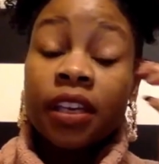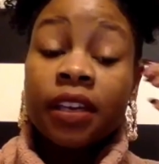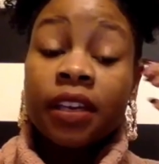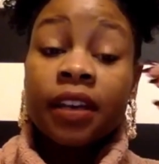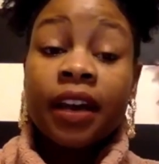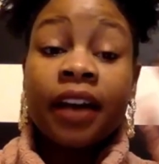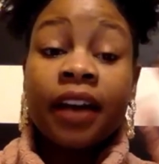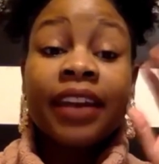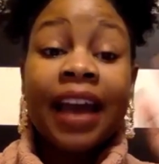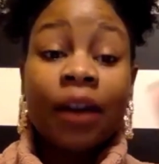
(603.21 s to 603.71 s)

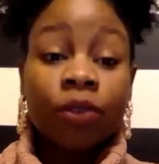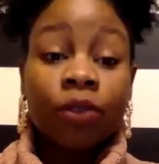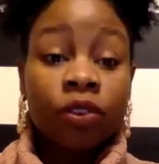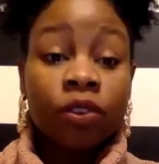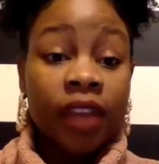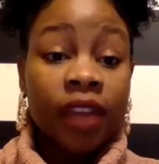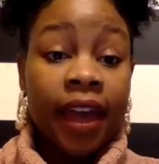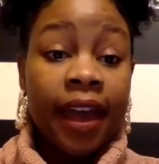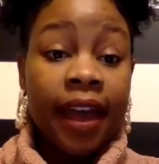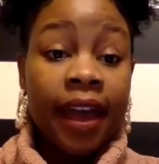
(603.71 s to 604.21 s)
announce
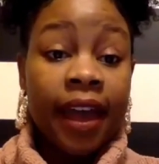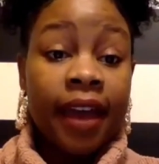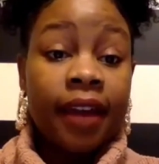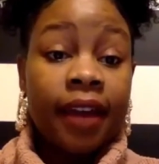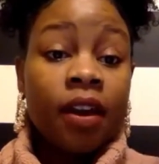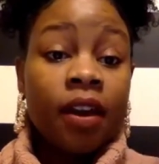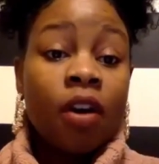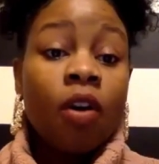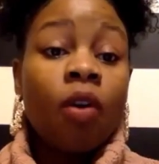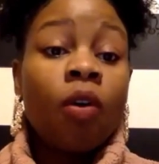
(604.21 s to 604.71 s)
that
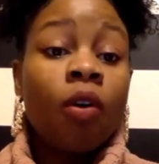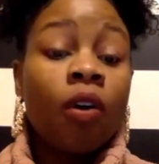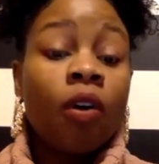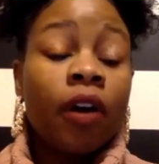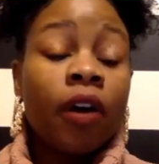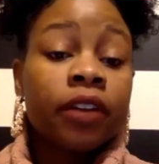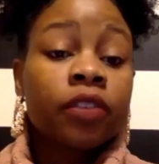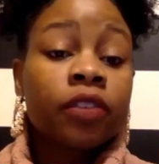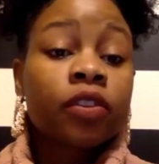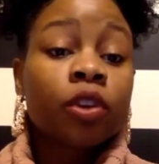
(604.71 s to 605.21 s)

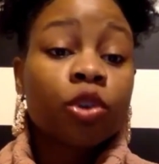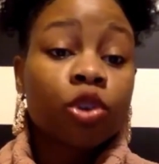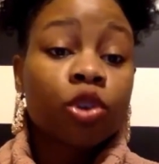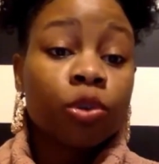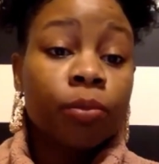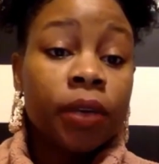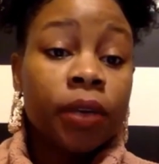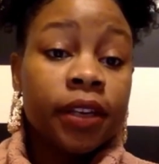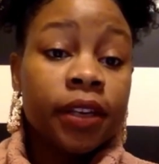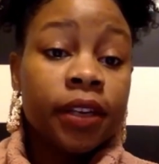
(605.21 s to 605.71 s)
on social
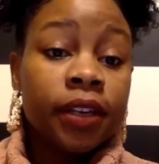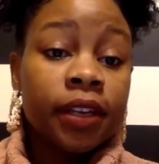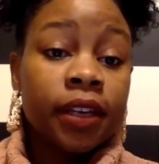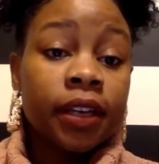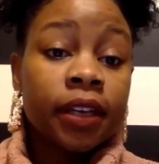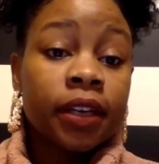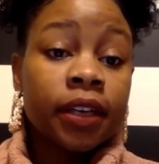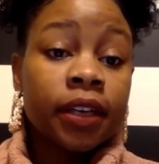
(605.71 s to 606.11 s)
media.